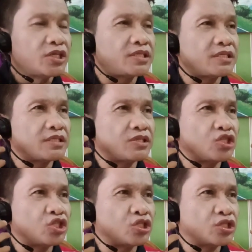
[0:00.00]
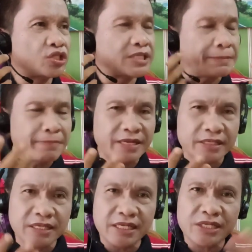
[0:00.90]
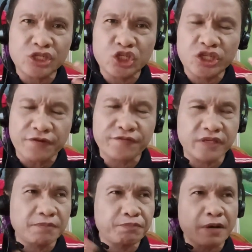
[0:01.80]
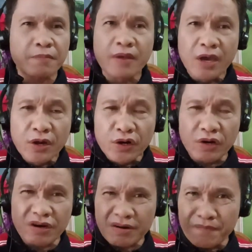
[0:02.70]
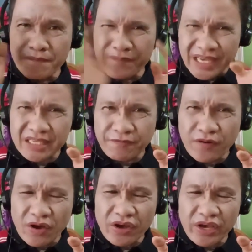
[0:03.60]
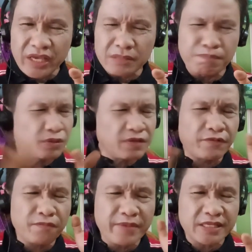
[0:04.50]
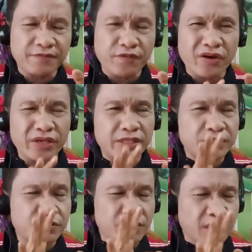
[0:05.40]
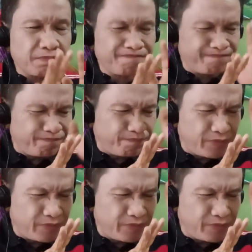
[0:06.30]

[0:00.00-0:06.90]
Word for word: She seamlessly shifted from her mixed voice, beautiful mixed voice, to that